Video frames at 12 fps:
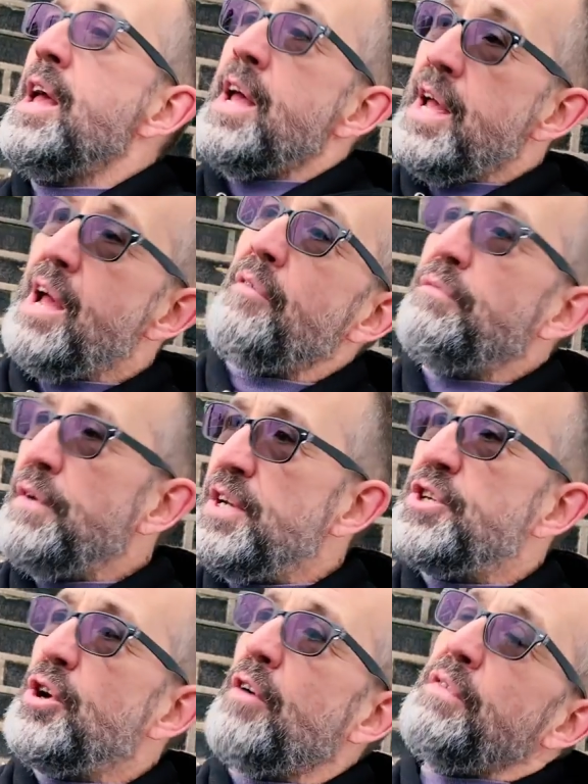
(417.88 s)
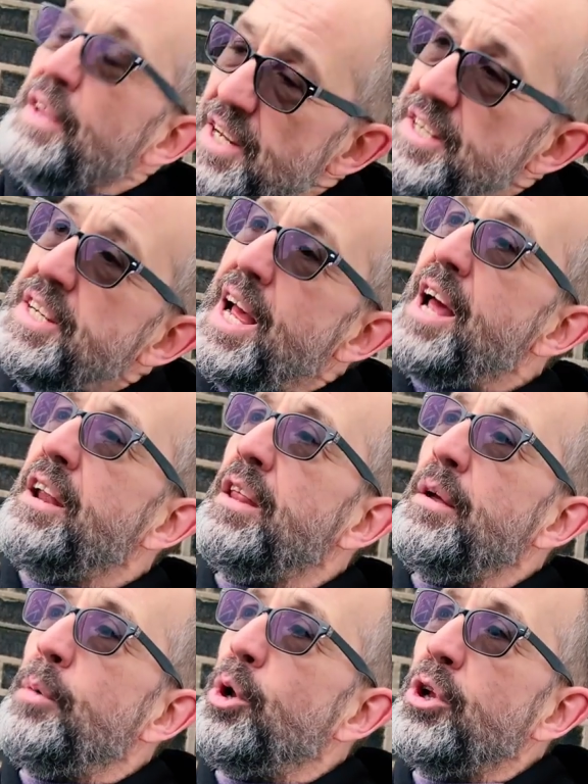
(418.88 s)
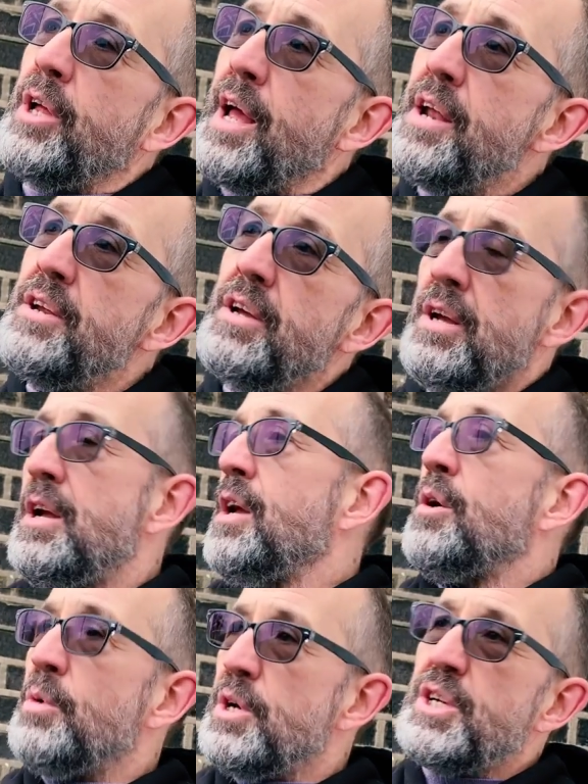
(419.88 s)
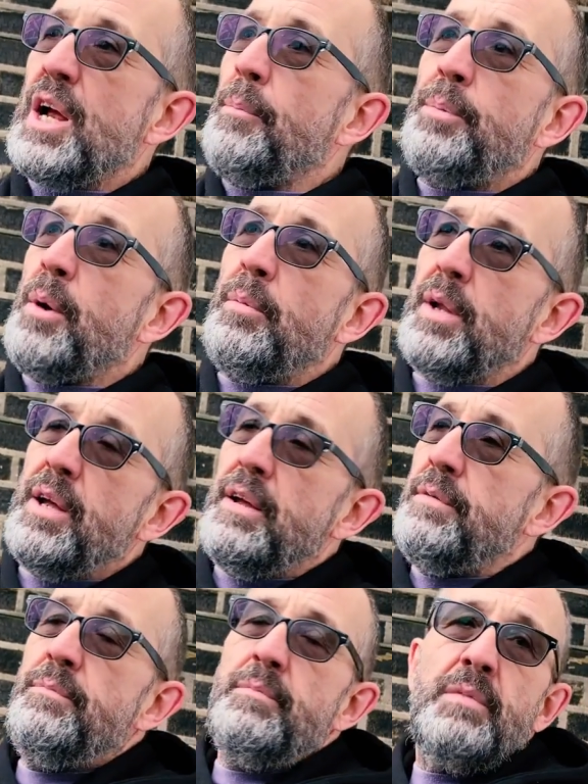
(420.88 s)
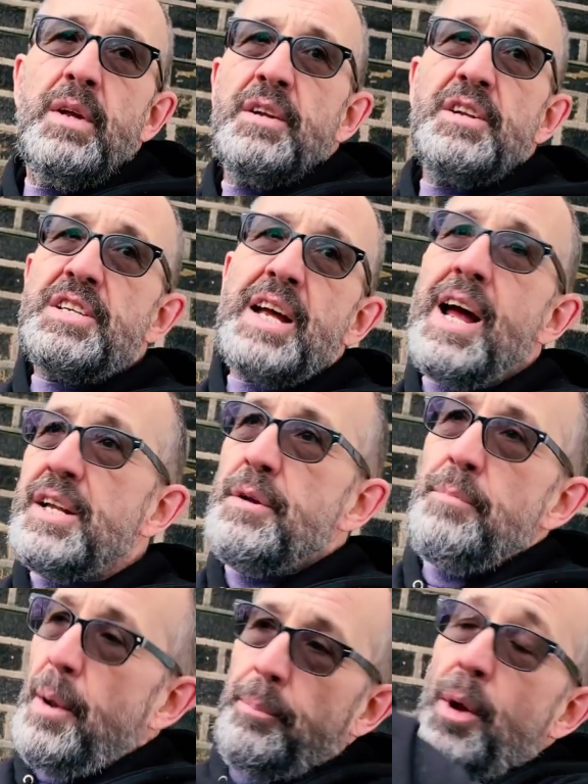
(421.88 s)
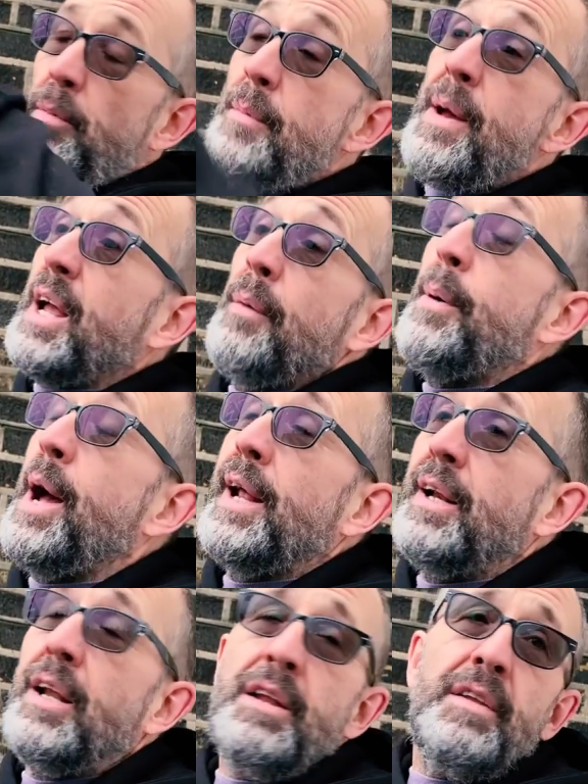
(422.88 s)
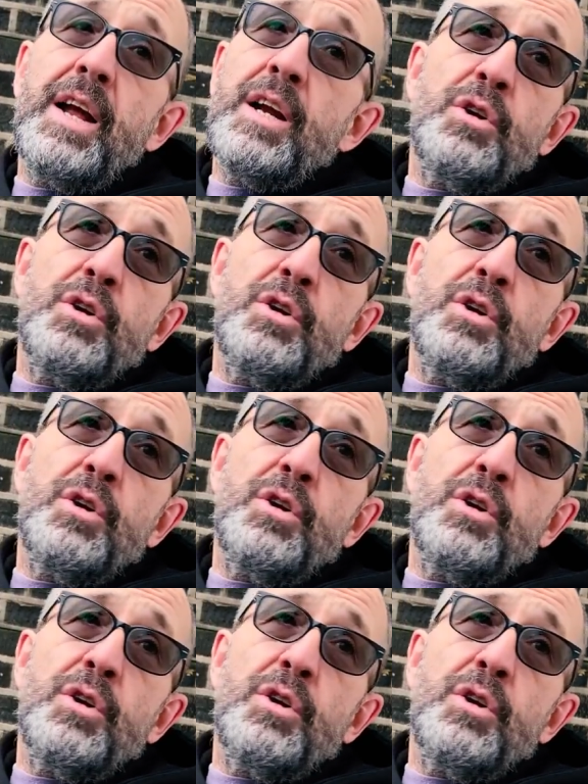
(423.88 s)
Yeah. He hasn't finished off the inside of the bulkhead, which I'll probably decide to. I'll probably make a panel and then